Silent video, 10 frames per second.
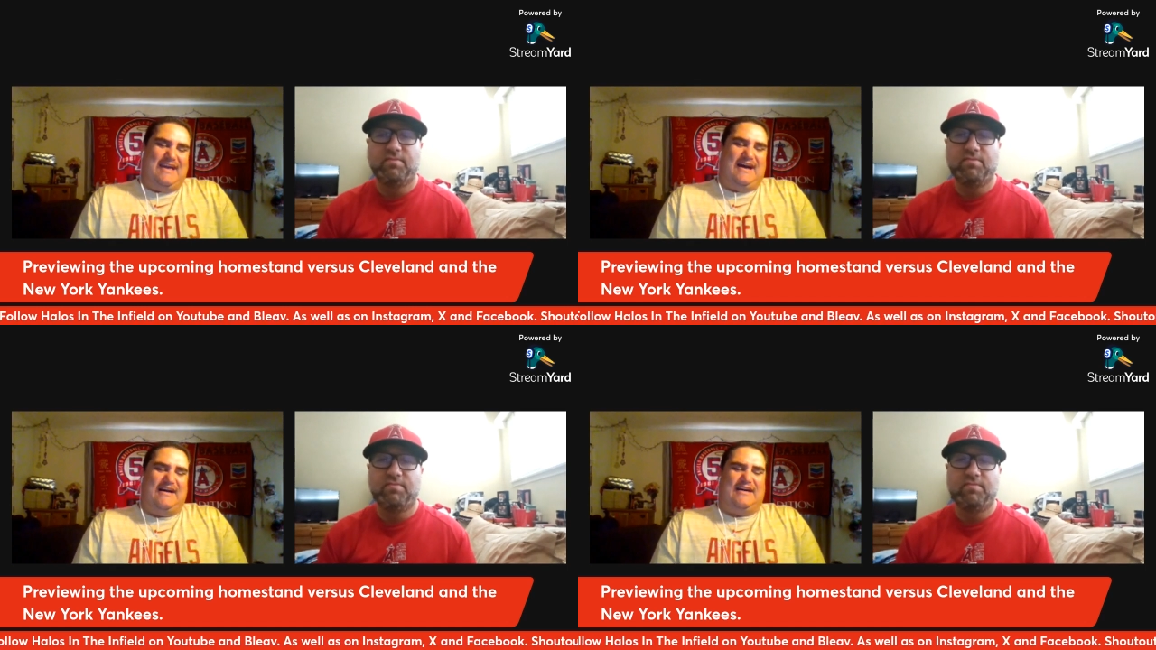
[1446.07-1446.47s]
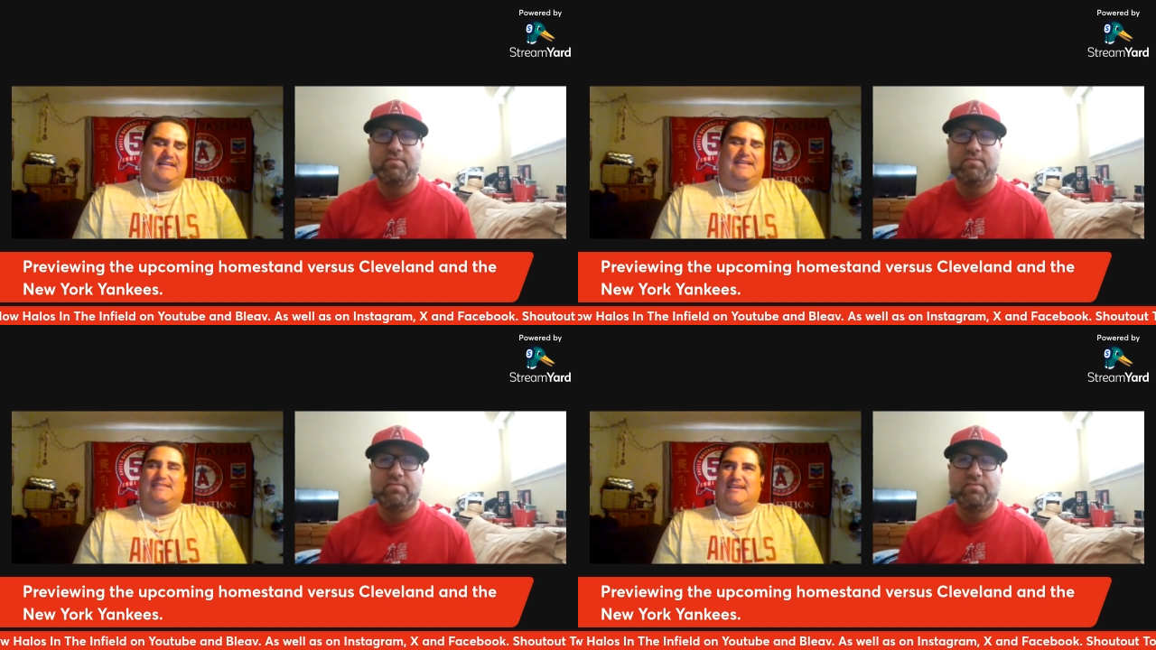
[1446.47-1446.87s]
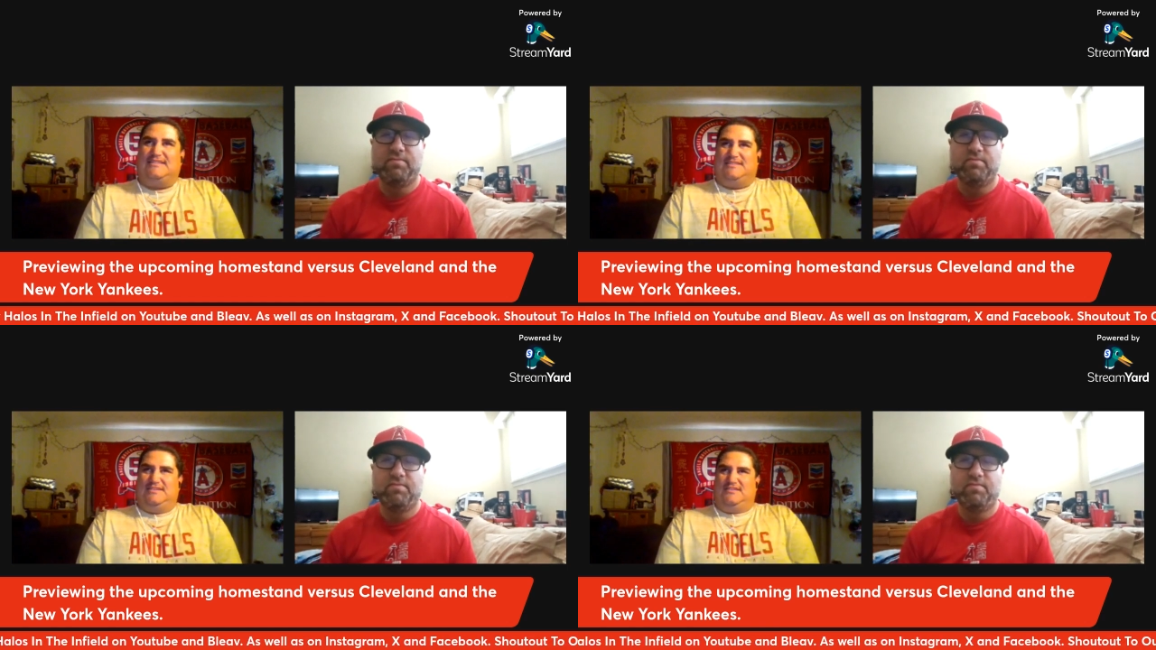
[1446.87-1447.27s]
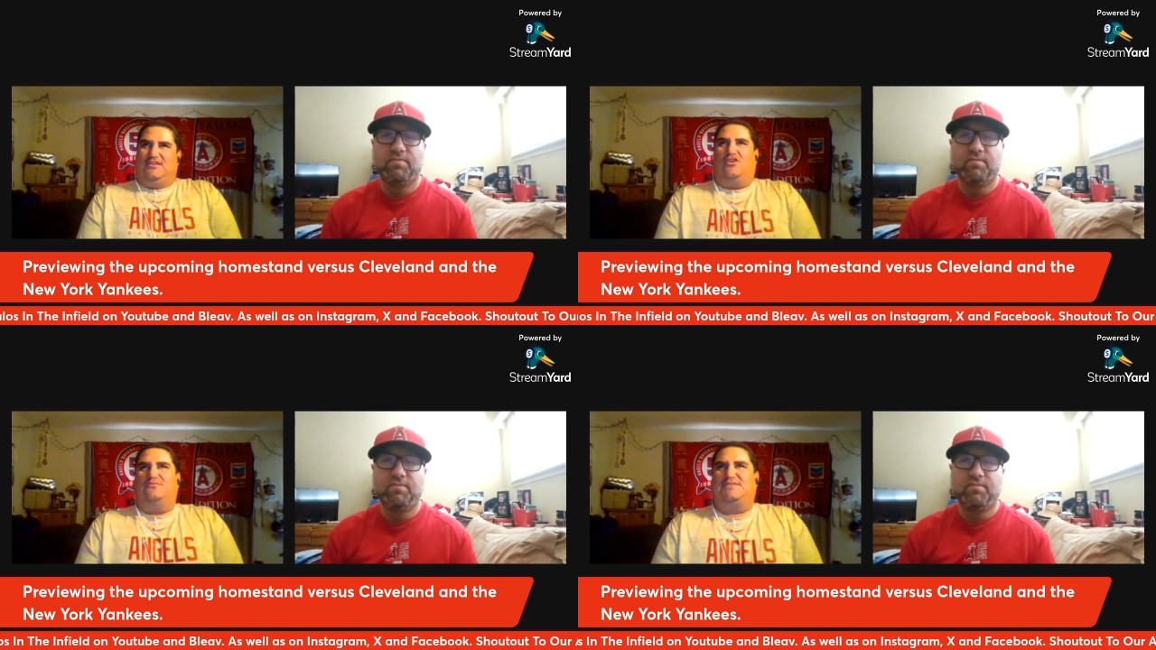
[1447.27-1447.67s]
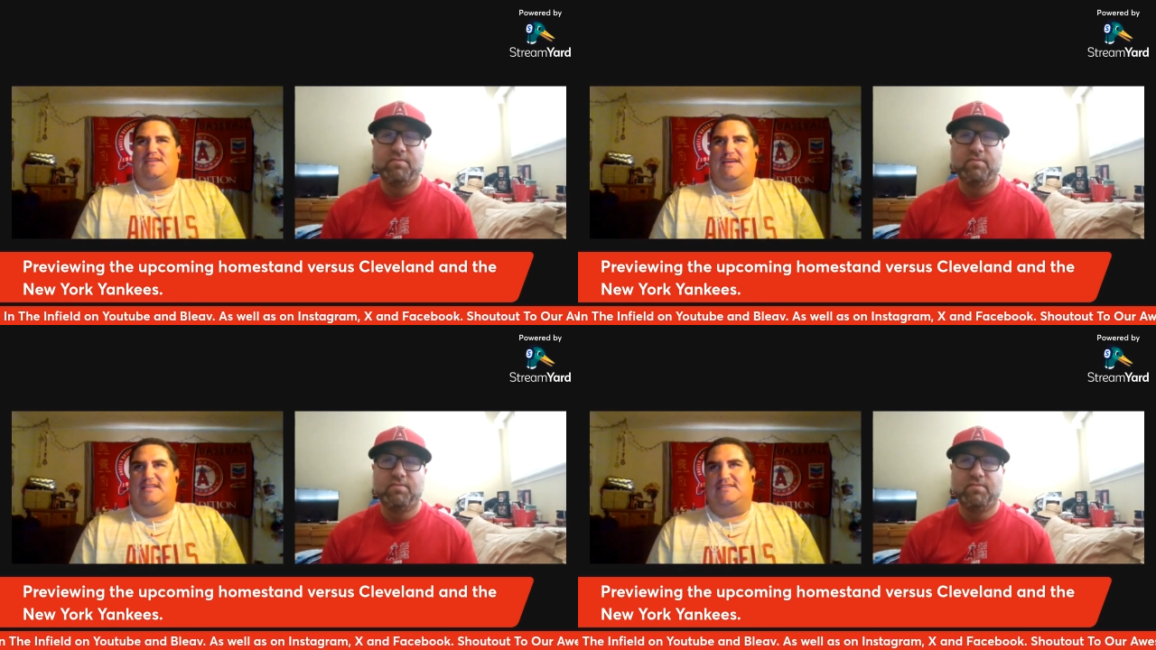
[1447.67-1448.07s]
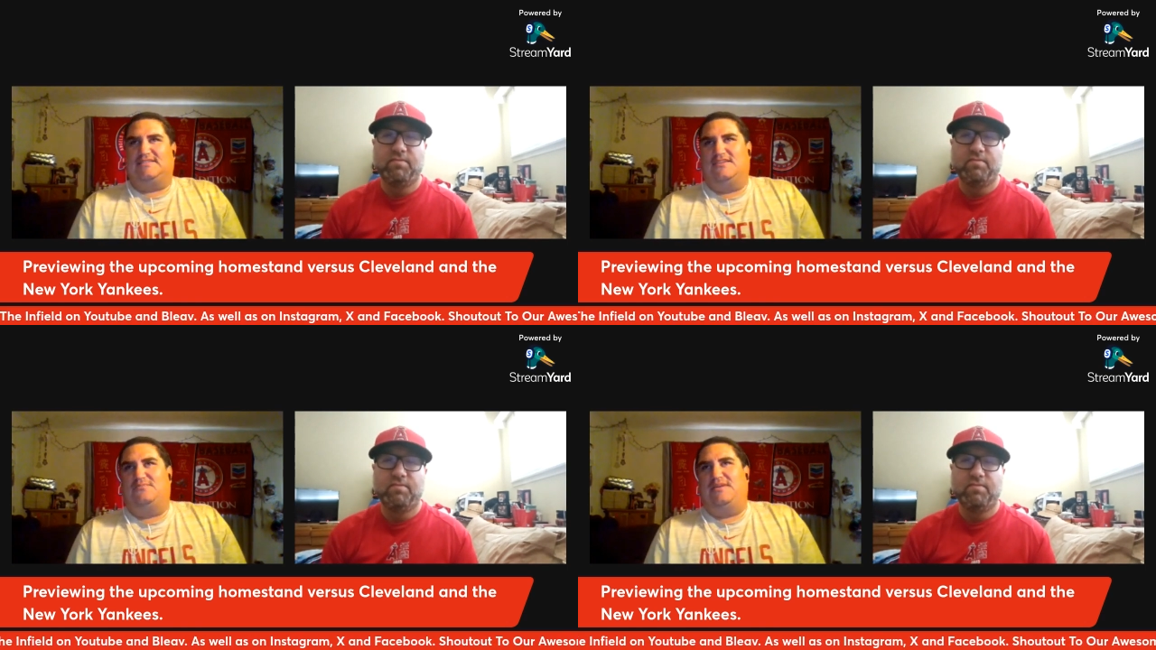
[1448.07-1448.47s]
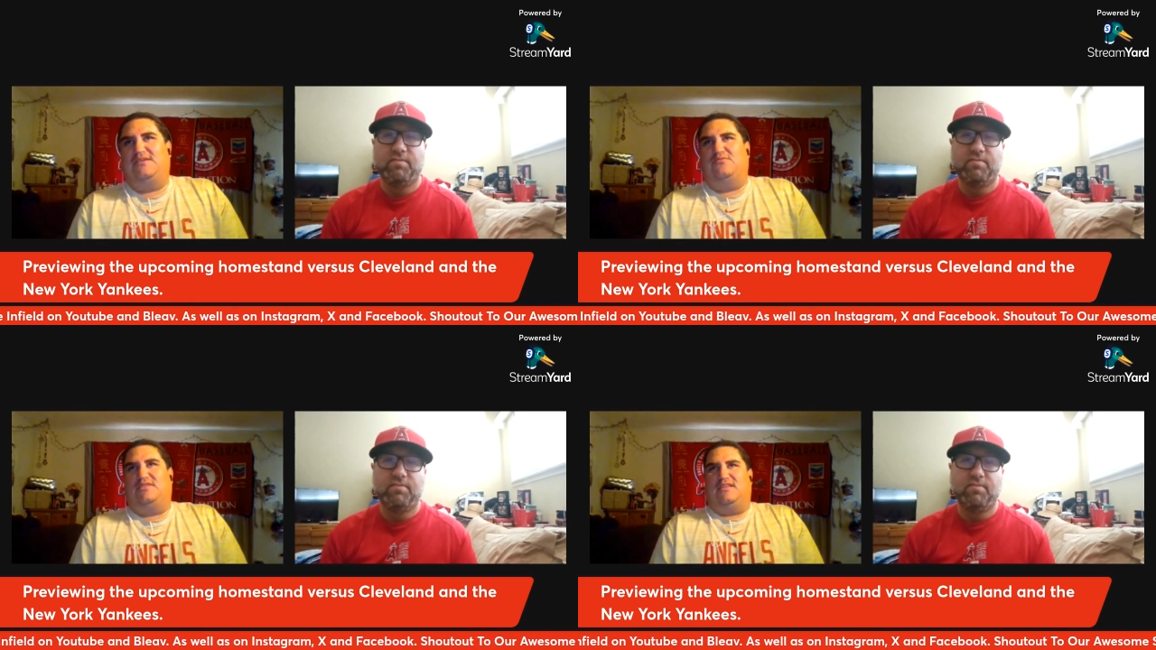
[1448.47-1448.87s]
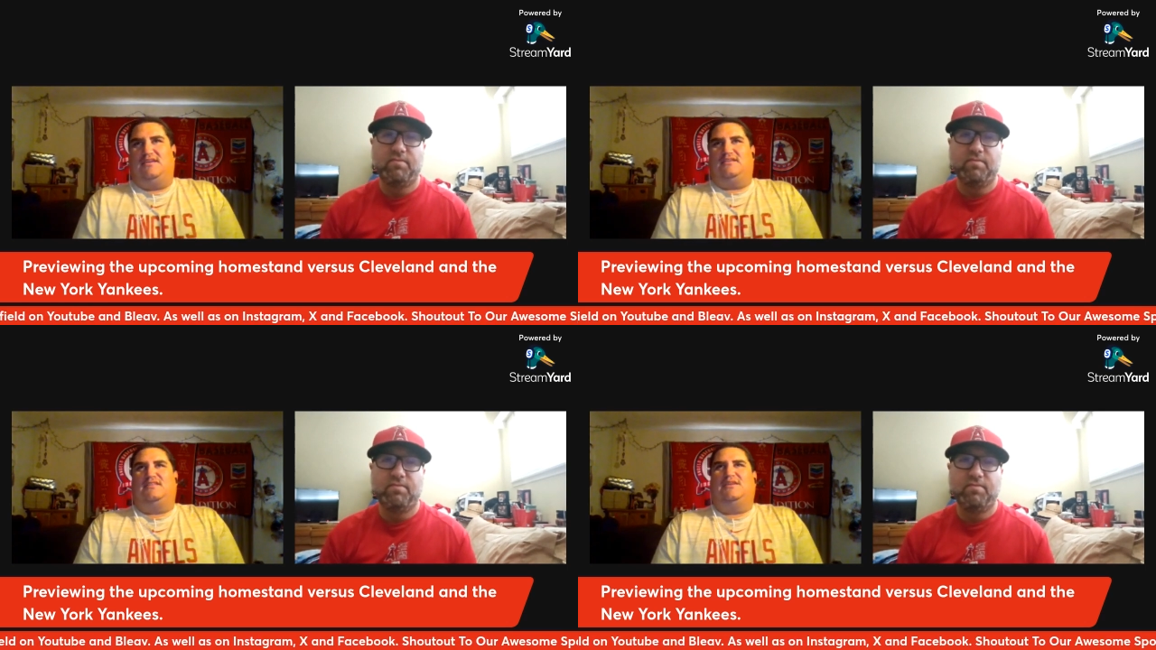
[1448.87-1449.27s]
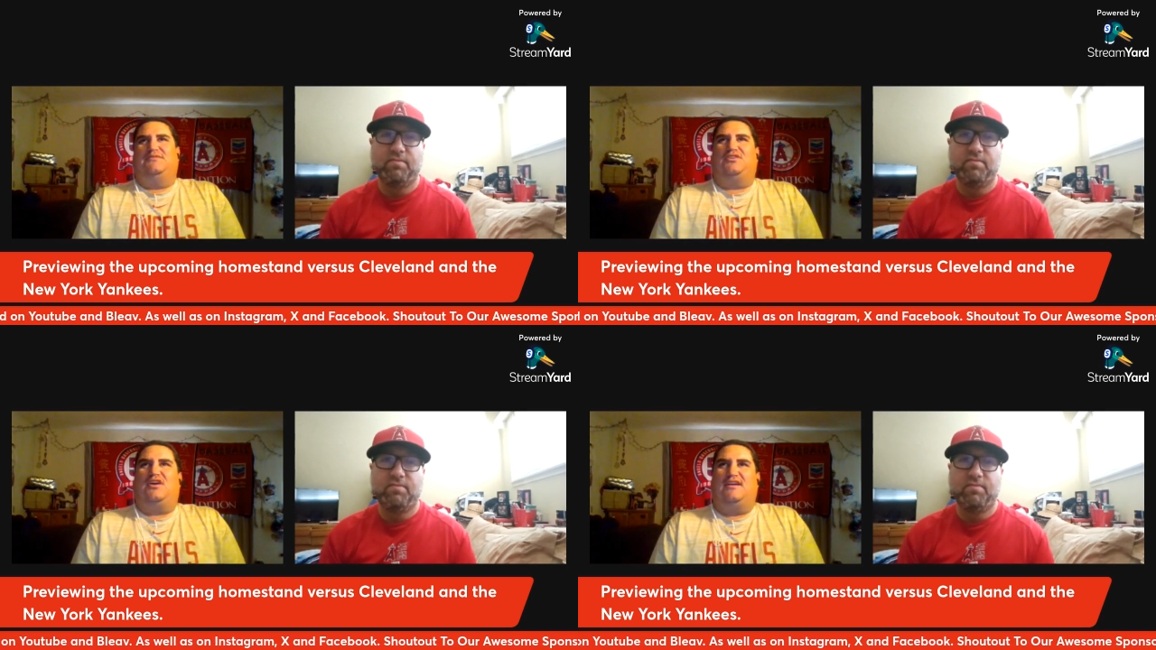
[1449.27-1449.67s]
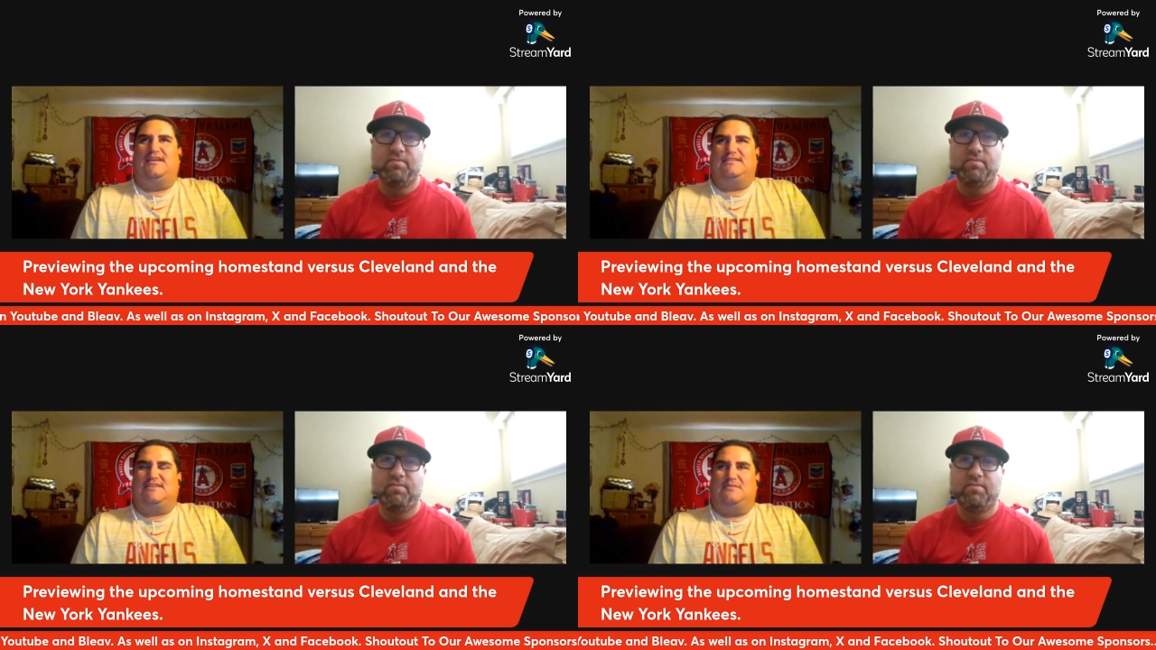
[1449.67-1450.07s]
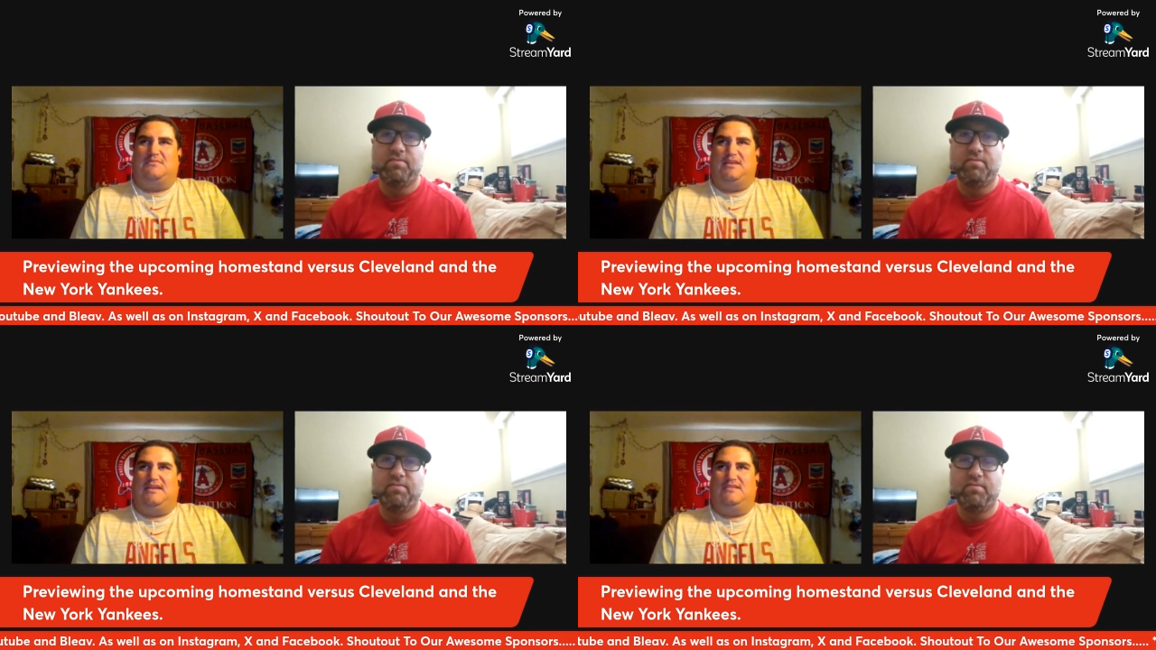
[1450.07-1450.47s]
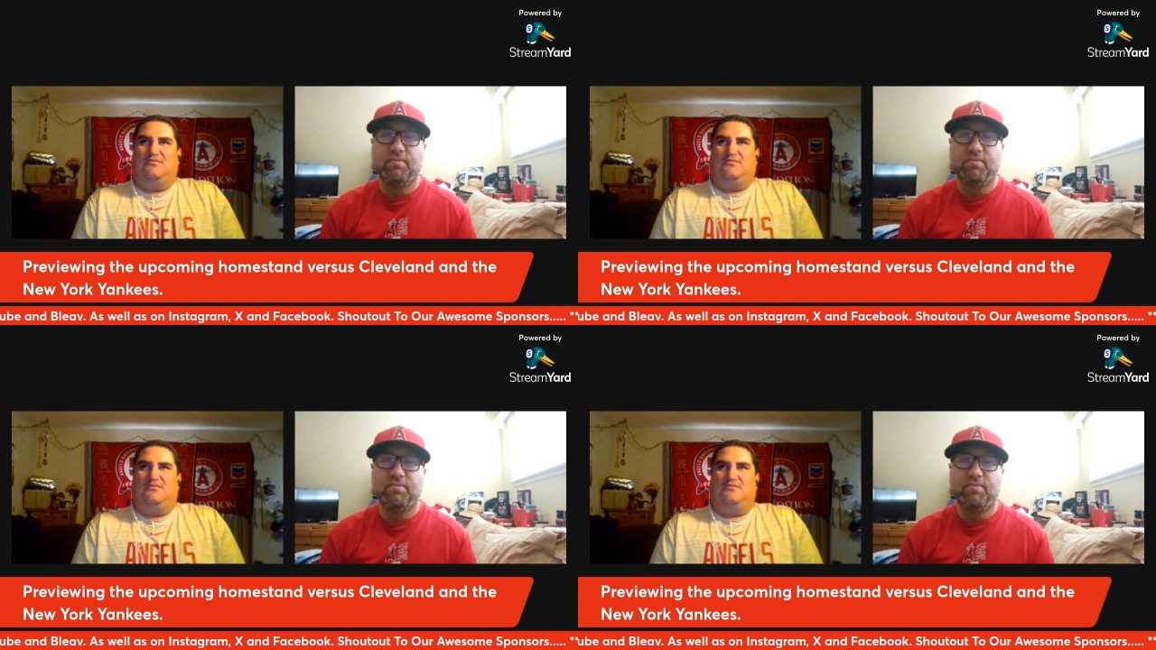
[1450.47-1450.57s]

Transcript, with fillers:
Speaker 1: Uh, let's get to the homestand that's going to be with the Cleveland Guardians coming in.